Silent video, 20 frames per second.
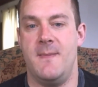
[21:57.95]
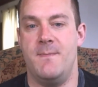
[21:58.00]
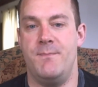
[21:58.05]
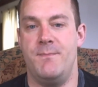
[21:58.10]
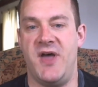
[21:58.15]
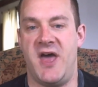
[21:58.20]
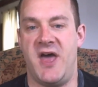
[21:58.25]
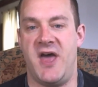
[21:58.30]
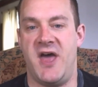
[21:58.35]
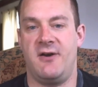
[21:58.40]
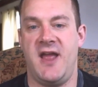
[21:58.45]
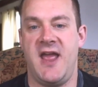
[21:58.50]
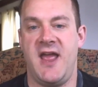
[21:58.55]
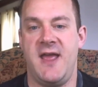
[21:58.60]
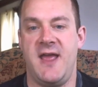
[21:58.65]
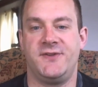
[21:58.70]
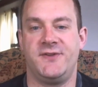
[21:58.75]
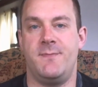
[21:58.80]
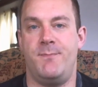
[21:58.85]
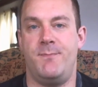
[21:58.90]
better
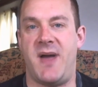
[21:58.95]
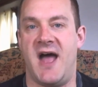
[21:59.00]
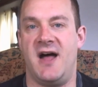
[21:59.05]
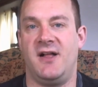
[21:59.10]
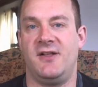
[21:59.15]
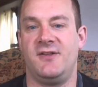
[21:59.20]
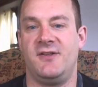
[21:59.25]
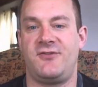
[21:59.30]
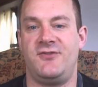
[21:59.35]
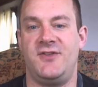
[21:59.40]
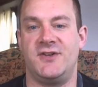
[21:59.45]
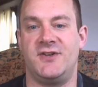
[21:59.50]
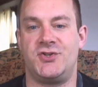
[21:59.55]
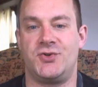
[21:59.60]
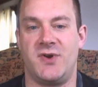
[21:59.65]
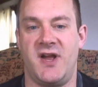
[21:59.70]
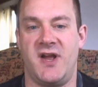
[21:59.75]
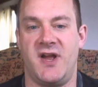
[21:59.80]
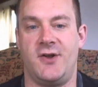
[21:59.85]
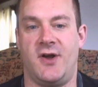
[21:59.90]
able to balance the
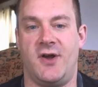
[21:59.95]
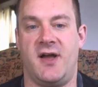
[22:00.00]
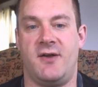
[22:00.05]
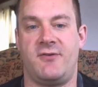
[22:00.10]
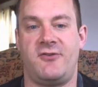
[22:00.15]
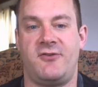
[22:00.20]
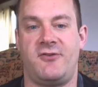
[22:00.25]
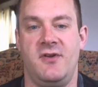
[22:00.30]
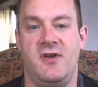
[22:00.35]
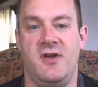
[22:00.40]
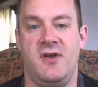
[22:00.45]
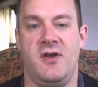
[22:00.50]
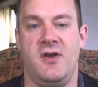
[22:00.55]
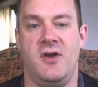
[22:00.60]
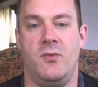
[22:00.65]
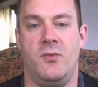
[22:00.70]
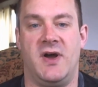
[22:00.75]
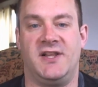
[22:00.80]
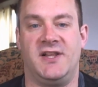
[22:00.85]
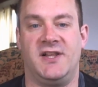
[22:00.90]
trade-offs
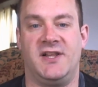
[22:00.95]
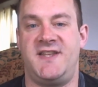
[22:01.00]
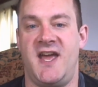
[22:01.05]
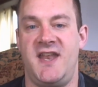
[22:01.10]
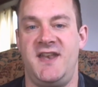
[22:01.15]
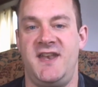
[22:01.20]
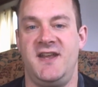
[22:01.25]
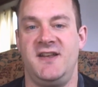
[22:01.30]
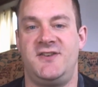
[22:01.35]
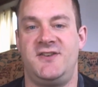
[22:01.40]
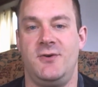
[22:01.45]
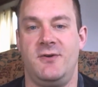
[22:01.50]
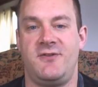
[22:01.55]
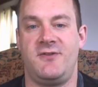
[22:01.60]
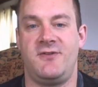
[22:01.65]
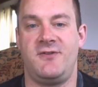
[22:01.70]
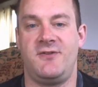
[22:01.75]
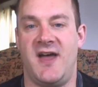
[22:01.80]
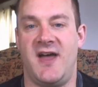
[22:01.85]
while attending to its value